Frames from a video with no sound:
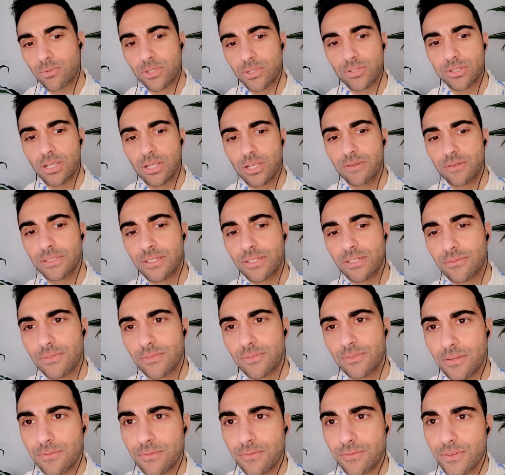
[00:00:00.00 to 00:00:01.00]
what's lovely
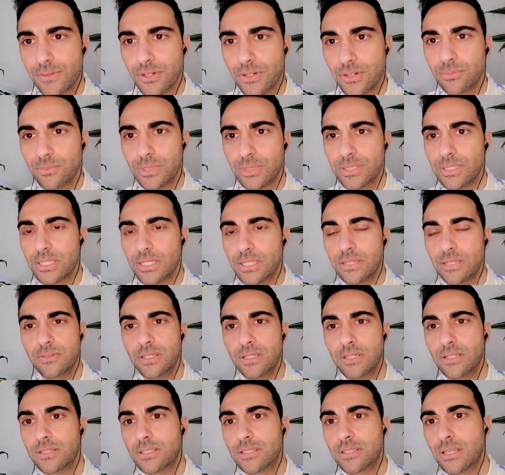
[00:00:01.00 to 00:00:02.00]
in film and
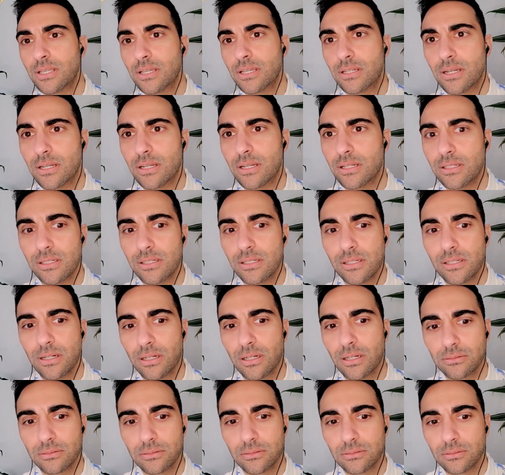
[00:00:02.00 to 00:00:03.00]
TV is that,
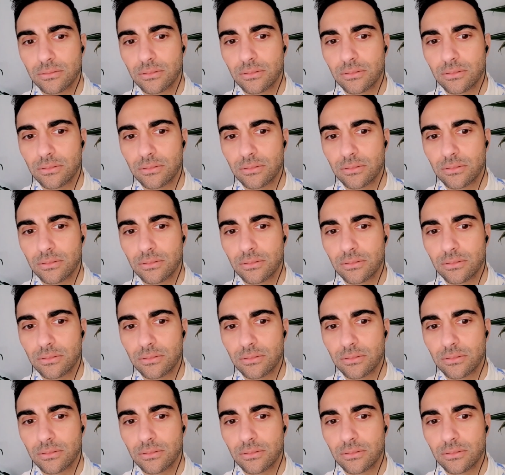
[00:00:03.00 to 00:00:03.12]
oh,